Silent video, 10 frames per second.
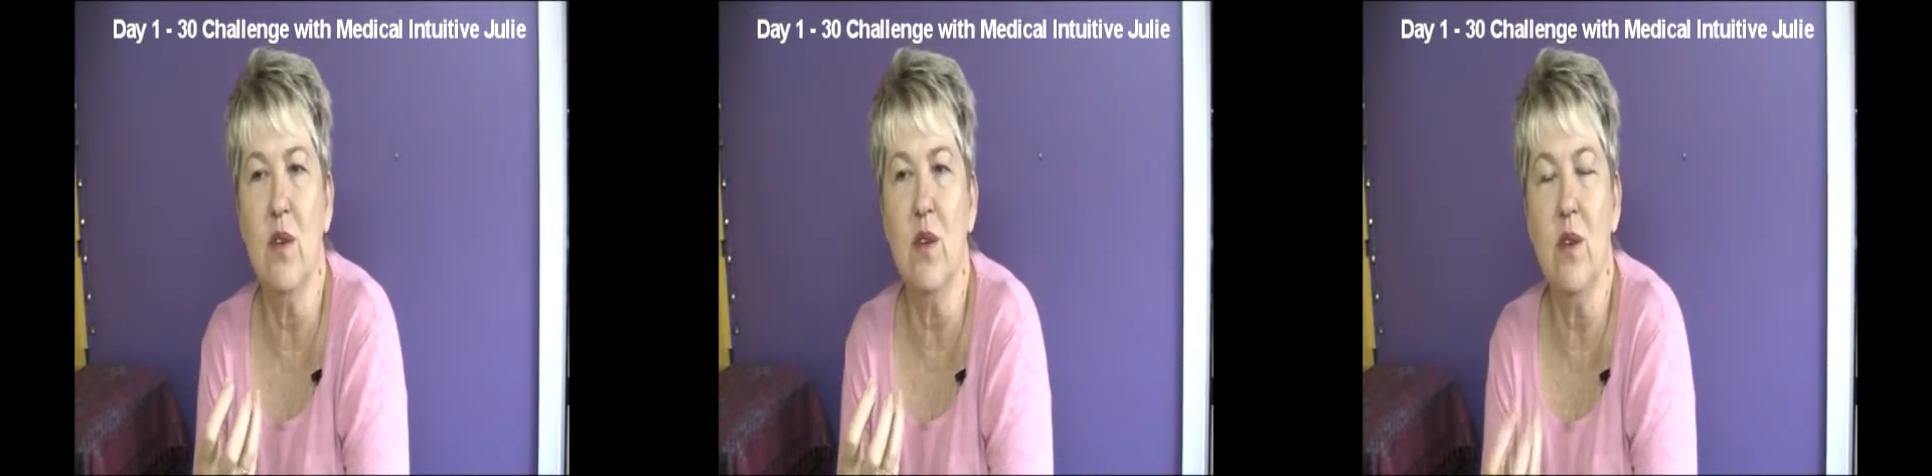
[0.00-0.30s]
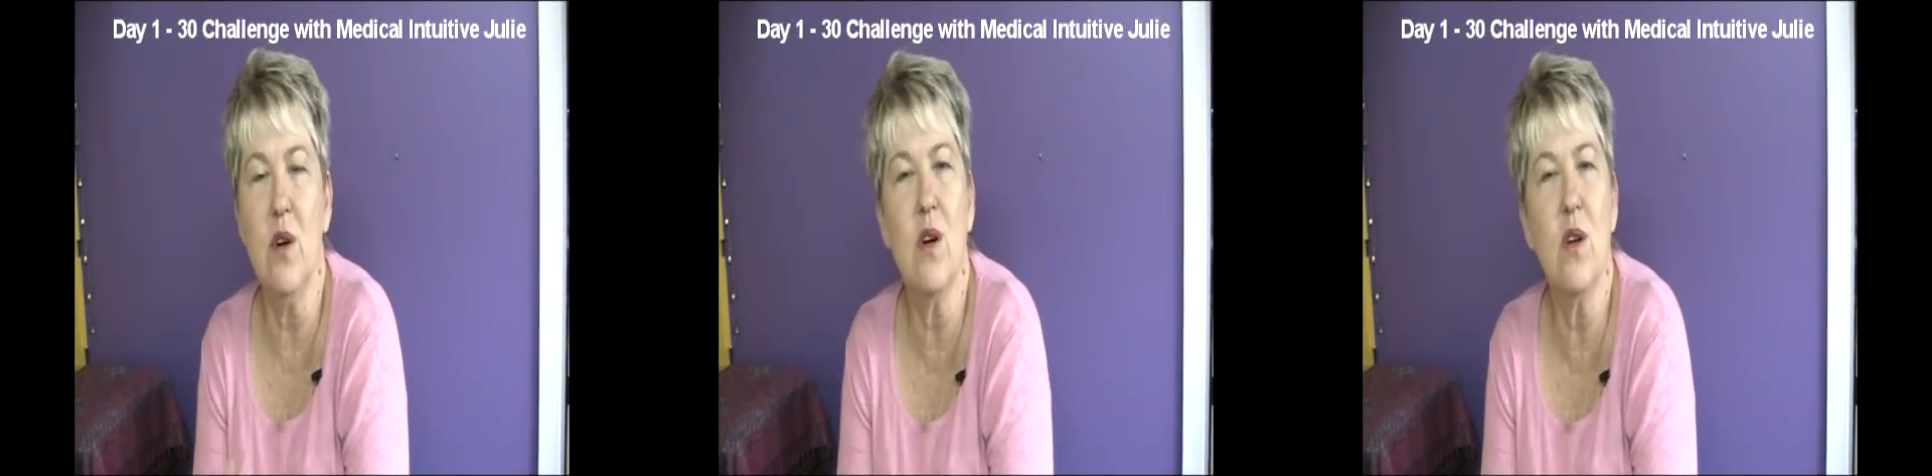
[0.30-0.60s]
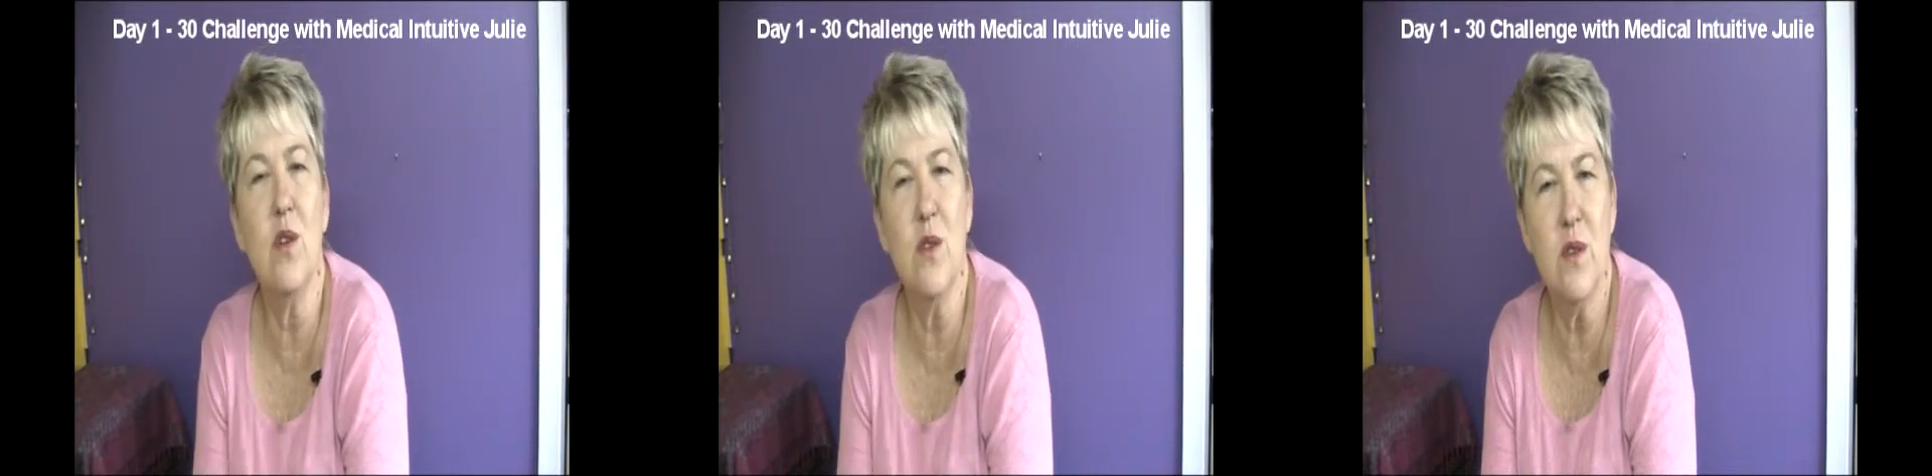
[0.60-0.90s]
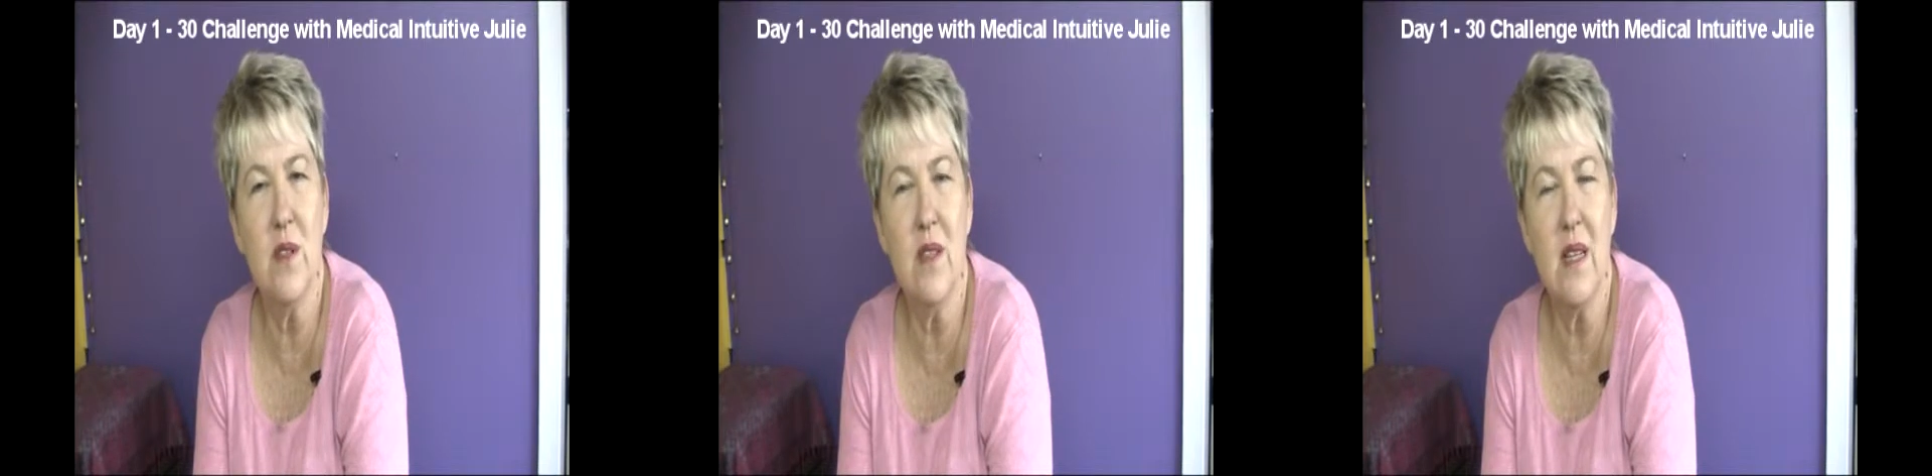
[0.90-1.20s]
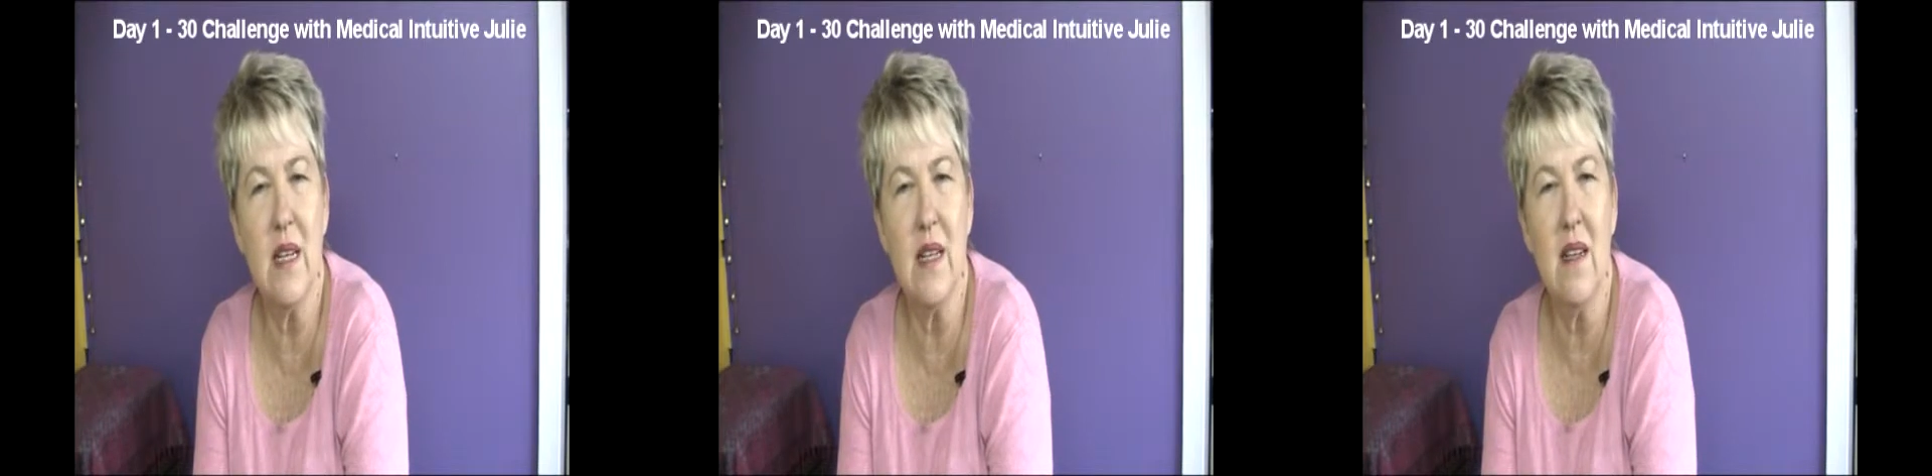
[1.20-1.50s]
not good
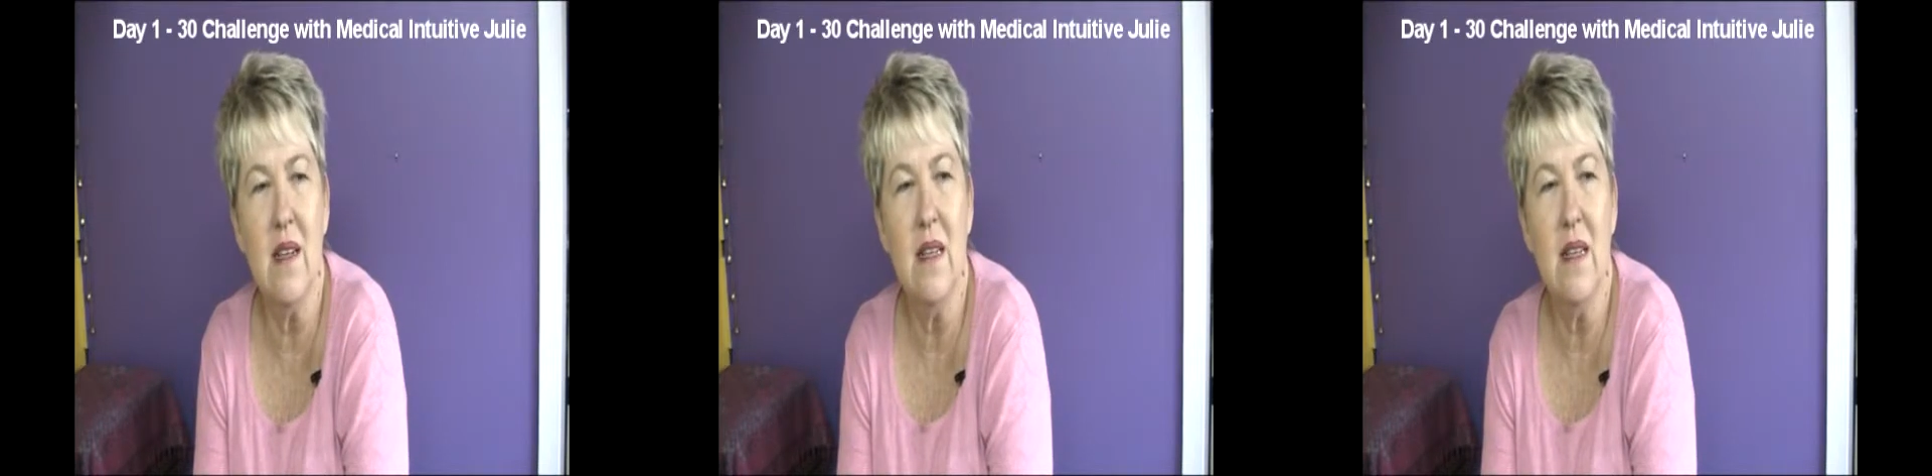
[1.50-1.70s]
that